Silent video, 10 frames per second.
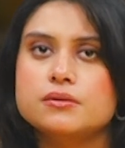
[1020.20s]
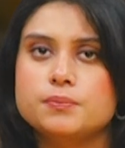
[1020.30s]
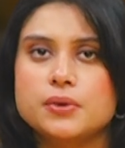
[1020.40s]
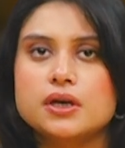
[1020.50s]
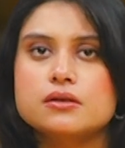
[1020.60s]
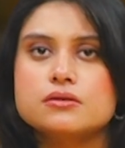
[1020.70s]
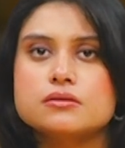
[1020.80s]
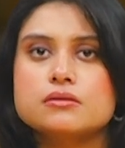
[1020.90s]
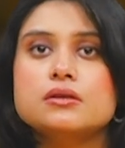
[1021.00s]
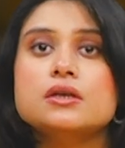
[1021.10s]

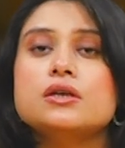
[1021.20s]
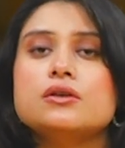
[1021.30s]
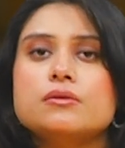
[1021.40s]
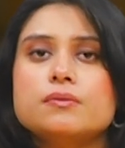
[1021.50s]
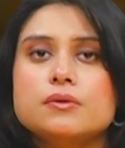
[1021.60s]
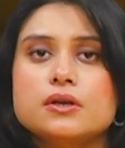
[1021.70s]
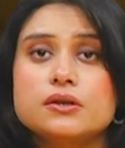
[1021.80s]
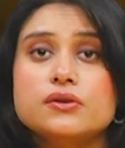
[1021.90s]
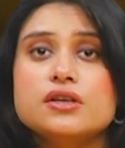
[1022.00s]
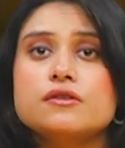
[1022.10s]
departure
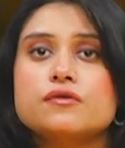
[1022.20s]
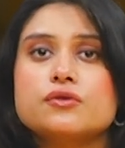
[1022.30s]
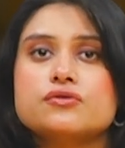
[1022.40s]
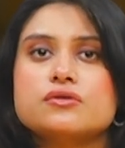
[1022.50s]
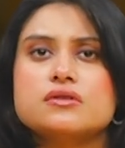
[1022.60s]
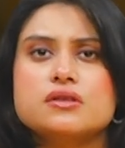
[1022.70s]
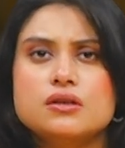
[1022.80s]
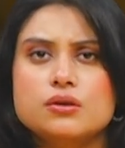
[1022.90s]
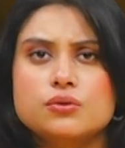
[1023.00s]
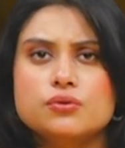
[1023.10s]
reinforces the
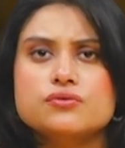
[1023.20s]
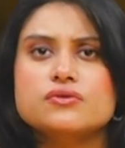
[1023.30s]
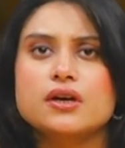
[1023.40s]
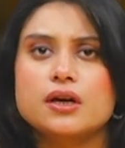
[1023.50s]
loose